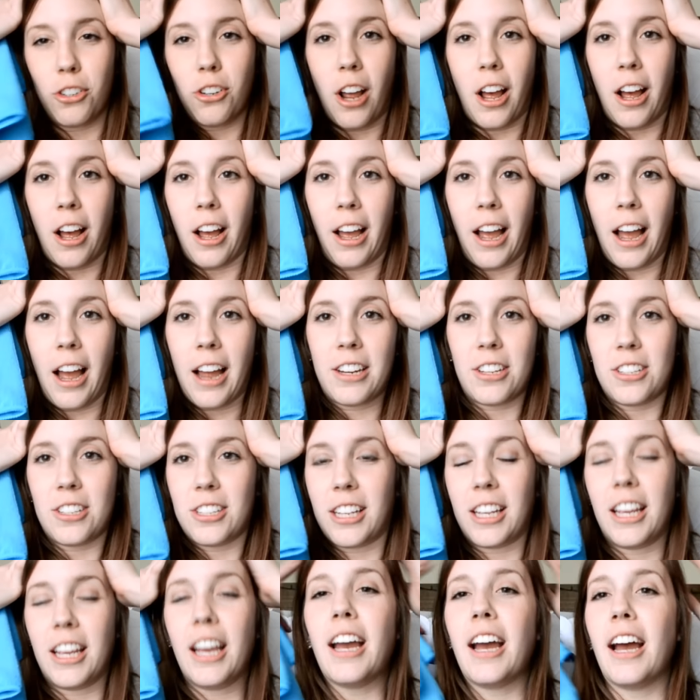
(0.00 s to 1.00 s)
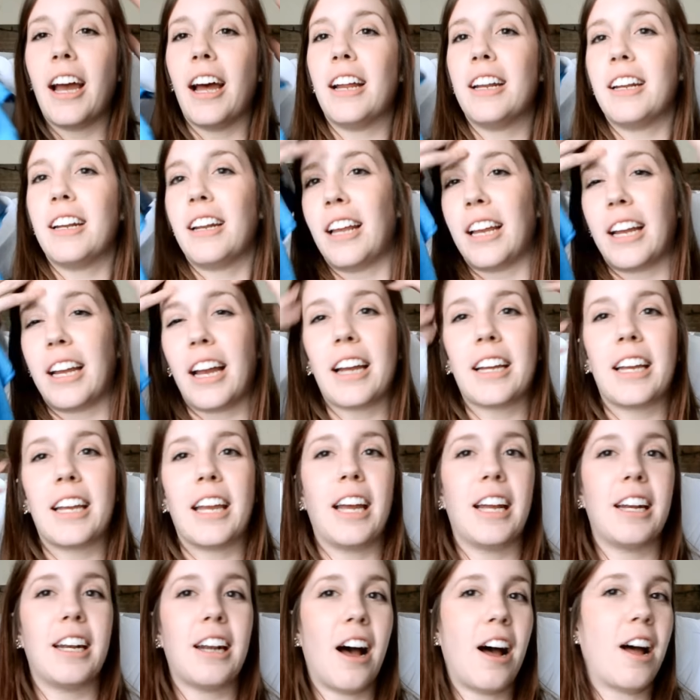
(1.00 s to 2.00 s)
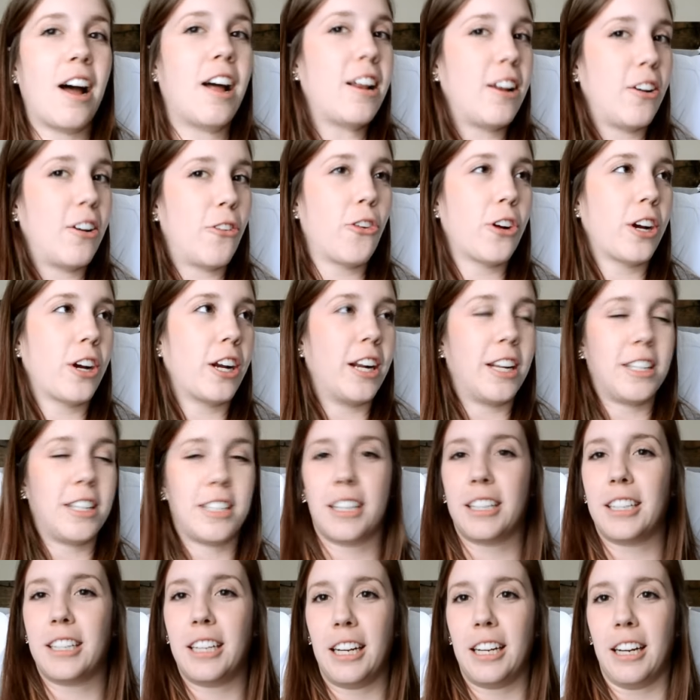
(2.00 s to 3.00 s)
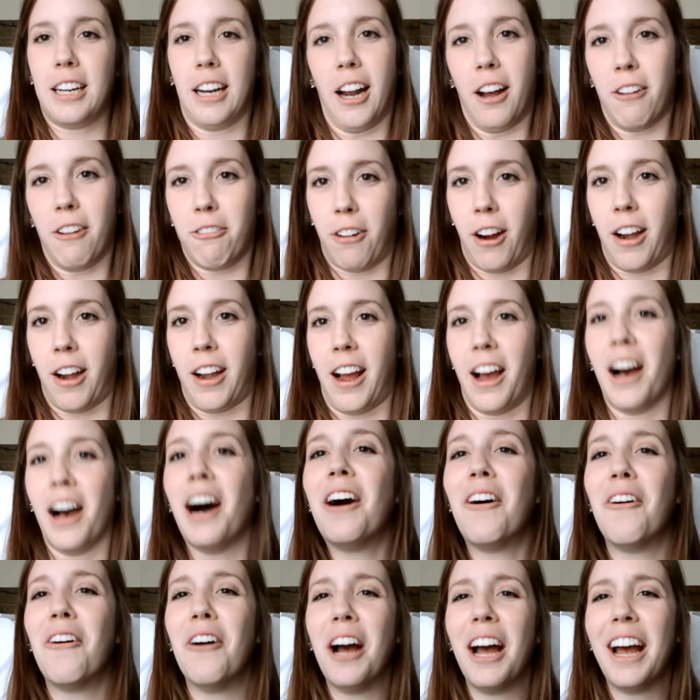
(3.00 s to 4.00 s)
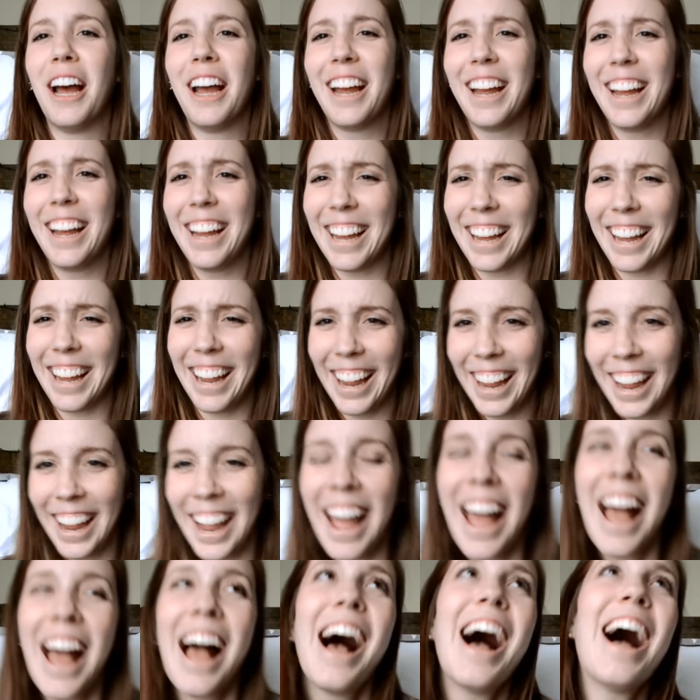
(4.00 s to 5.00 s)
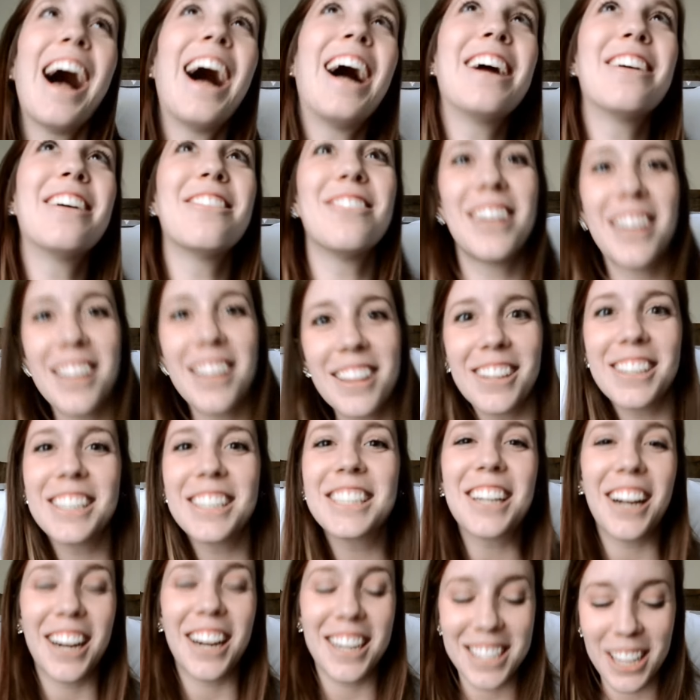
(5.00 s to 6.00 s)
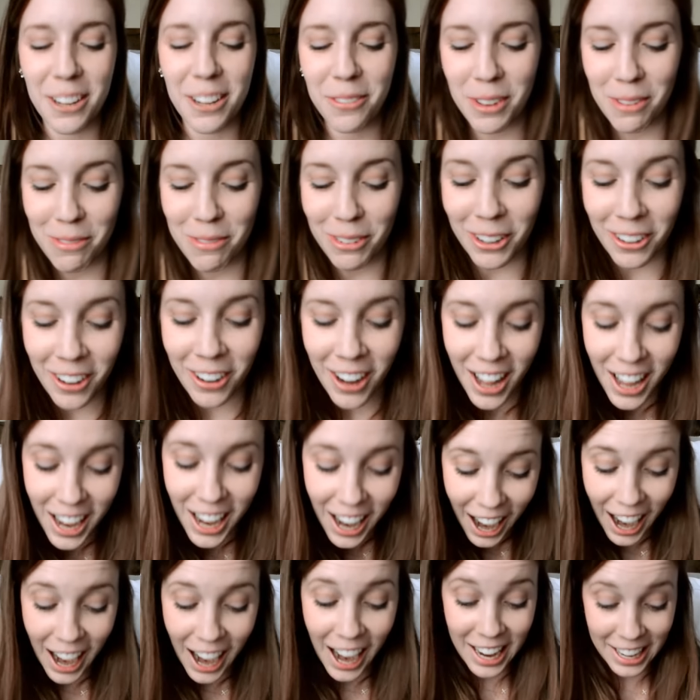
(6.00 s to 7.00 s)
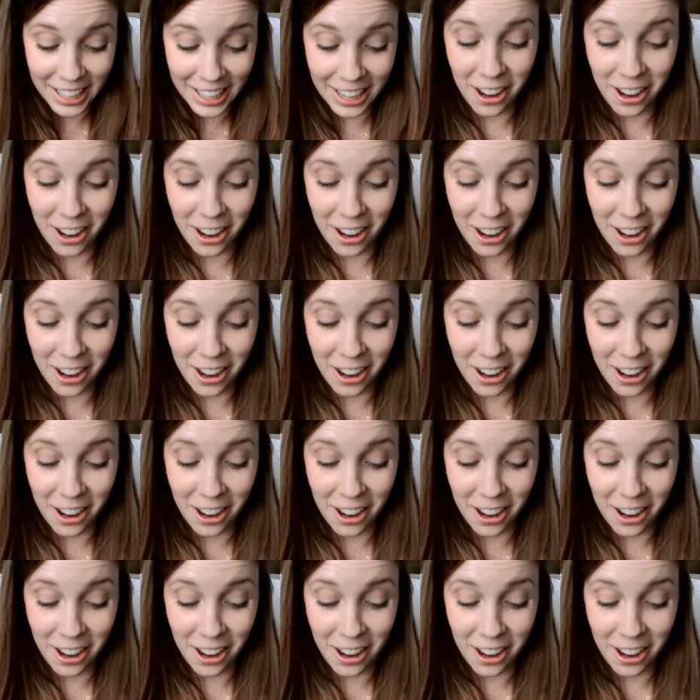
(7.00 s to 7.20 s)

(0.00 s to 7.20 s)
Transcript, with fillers: uh, I just can't, like I cannot organize and clean enough right now. I am one of those crazy people. I